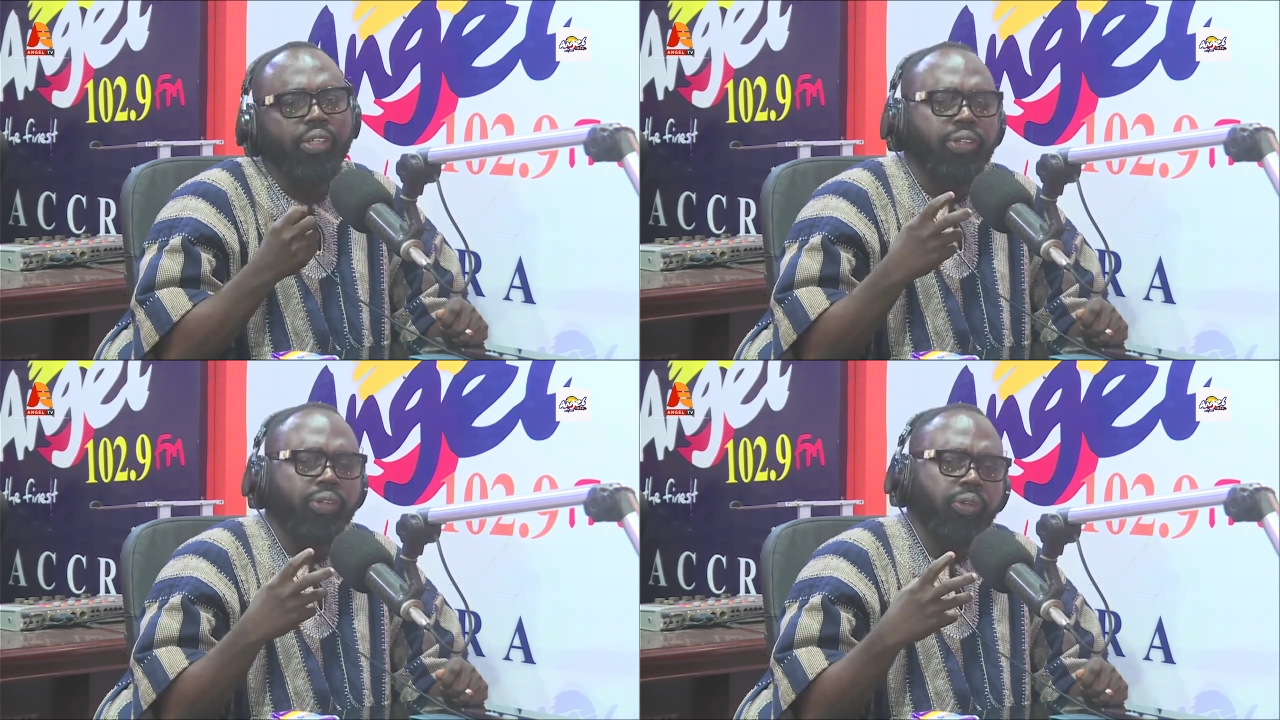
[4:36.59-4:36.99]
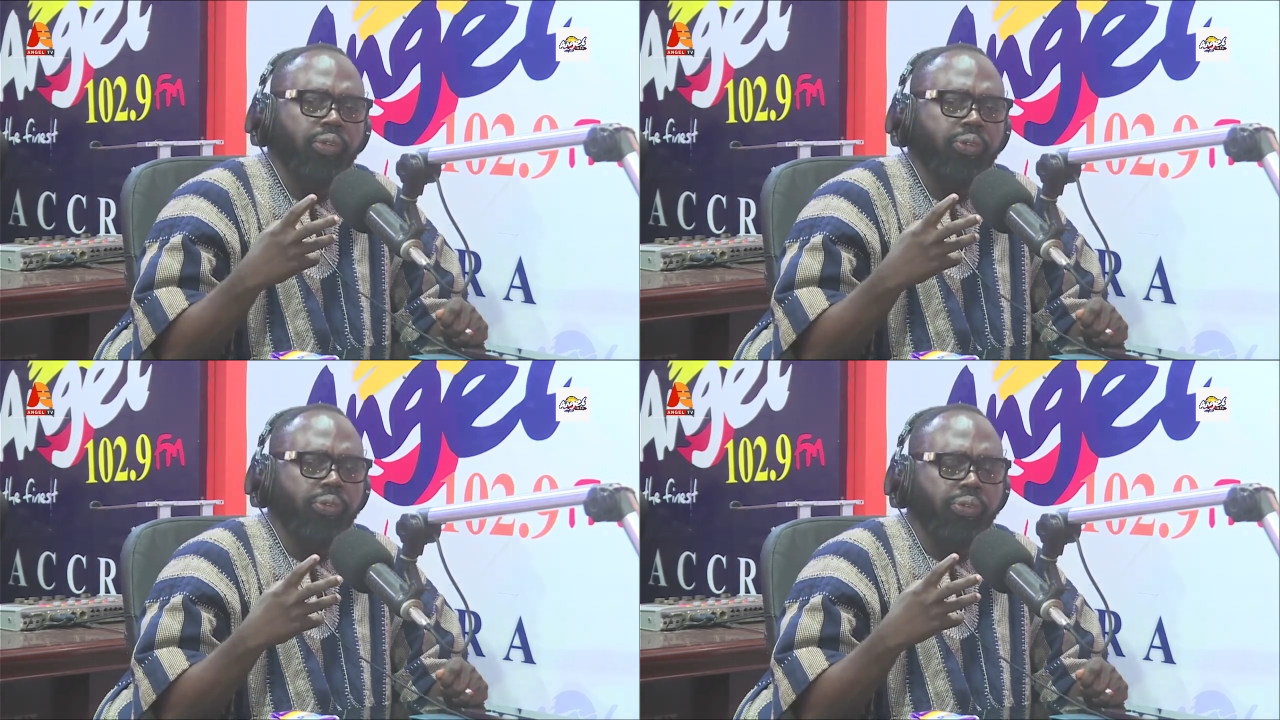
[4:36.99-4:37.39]
you want
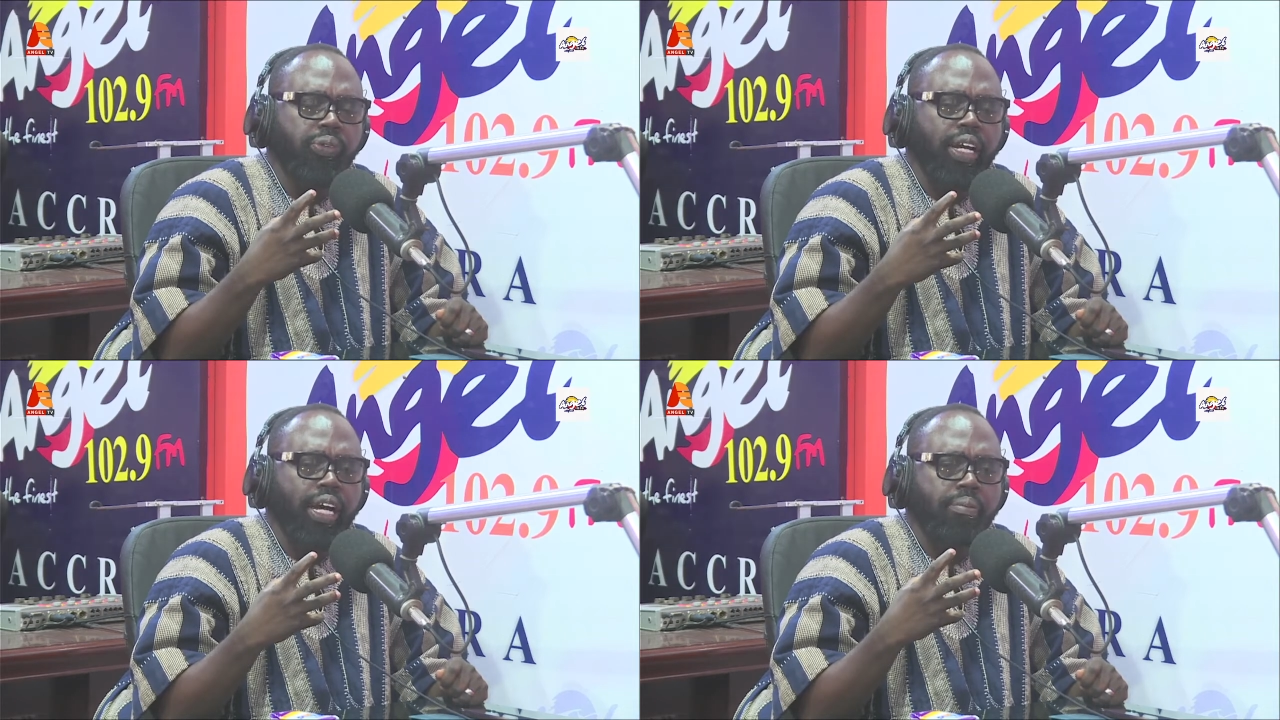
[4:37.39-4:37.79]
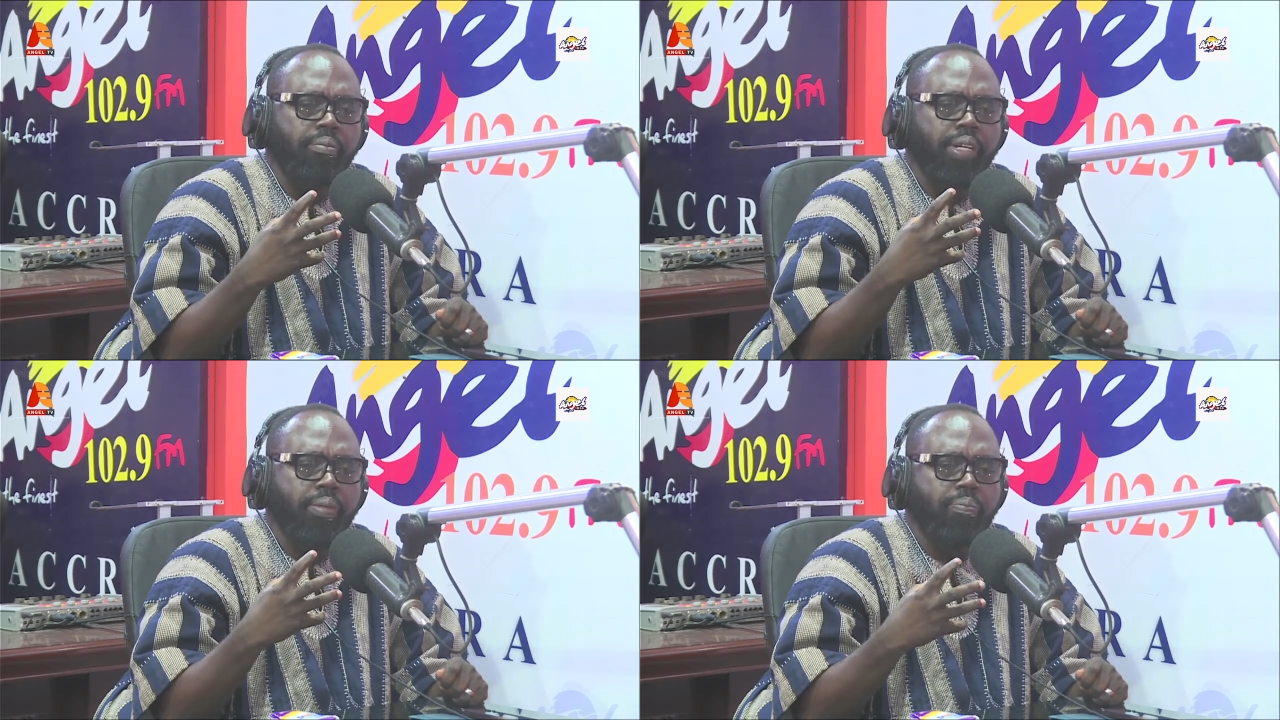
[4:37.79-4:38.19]
to
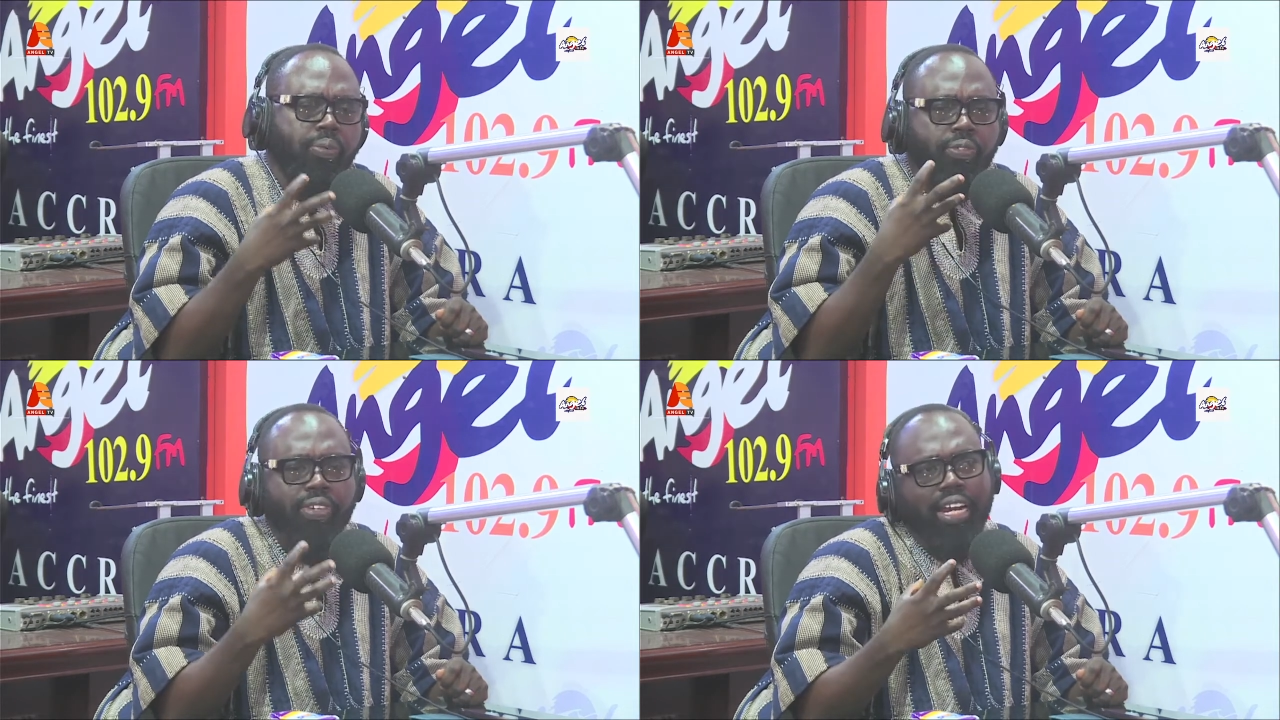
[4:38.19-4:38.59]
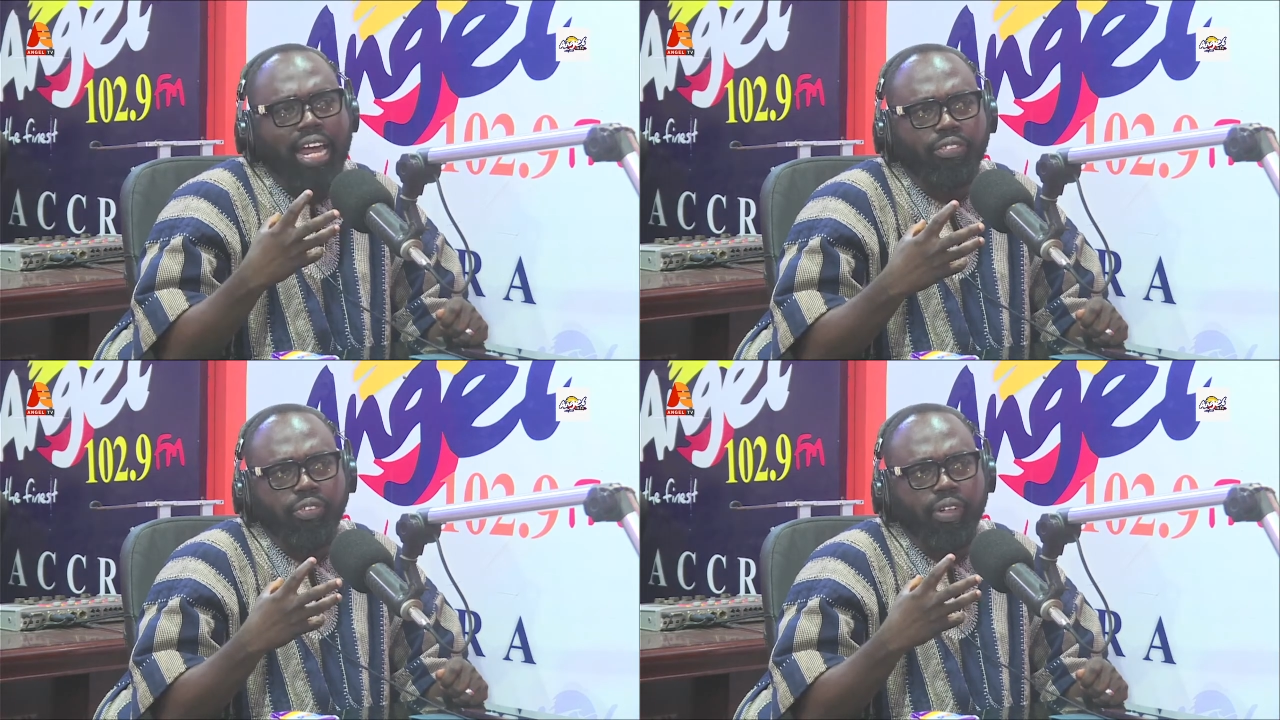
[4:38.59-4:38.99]
improve the
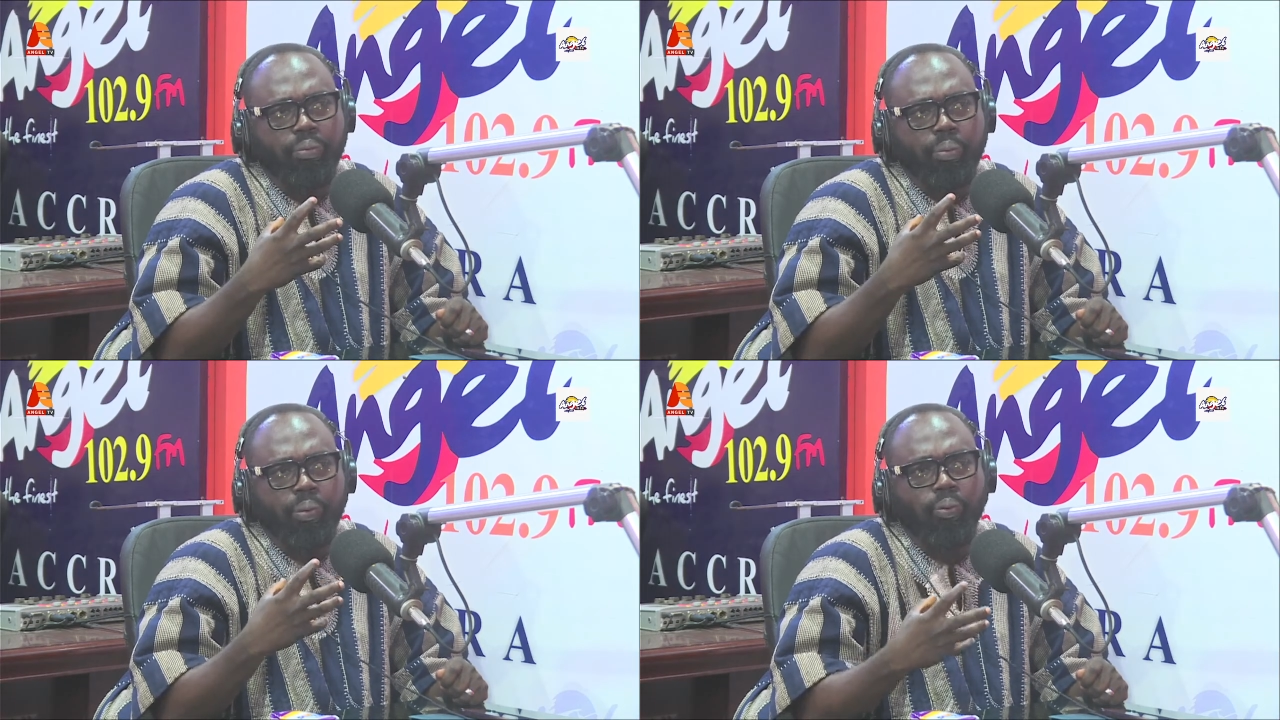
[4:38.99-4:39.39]
lives of the people,